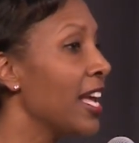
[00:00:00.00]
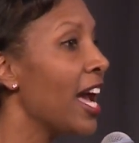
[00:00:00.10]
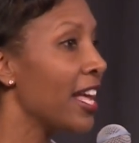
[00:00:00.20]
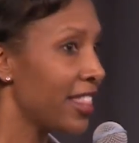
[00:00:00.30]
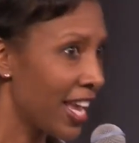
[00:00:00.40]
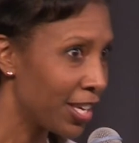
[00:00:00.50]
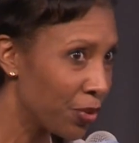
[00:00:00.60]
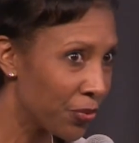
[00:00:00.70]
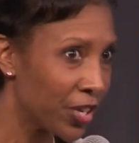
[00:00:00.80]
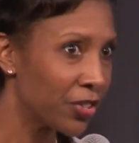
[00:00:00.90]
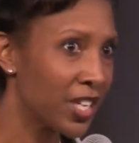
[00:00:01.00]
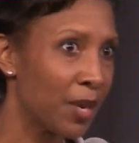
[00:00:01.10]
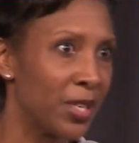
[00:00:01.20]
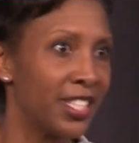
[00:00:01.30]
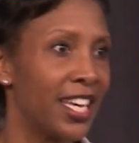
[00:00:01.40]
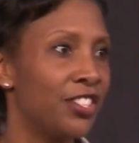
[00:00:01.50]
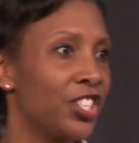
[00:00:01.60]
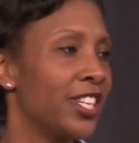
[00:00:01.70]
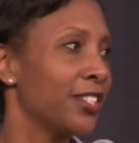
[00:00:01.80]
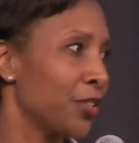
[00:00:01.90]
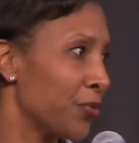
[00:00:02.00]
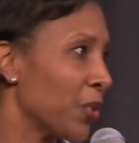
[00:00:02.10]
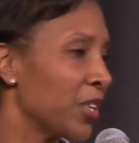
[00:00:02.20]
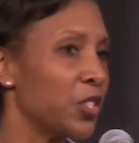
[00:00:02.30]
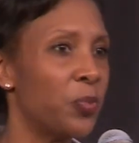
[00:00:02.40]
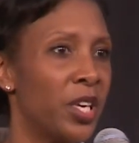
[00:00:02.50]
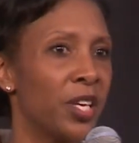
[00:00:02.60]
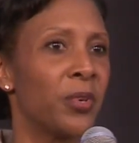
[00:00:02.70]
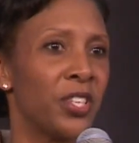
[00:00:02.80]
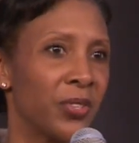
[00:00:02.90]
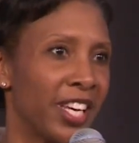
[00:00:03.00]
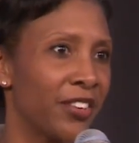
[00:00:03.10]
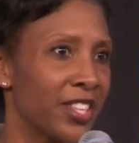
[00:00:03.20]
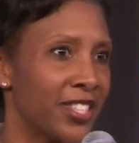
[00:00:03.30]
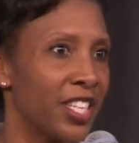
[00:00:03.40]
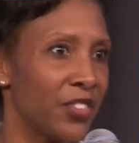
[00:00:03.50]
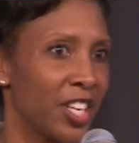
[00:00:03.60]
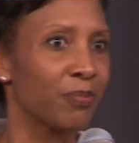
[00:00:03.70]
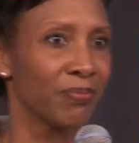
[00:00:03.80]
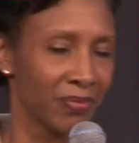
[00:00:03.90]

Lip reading: I thank you for your time and attention and look forward to speaking with you later this evening.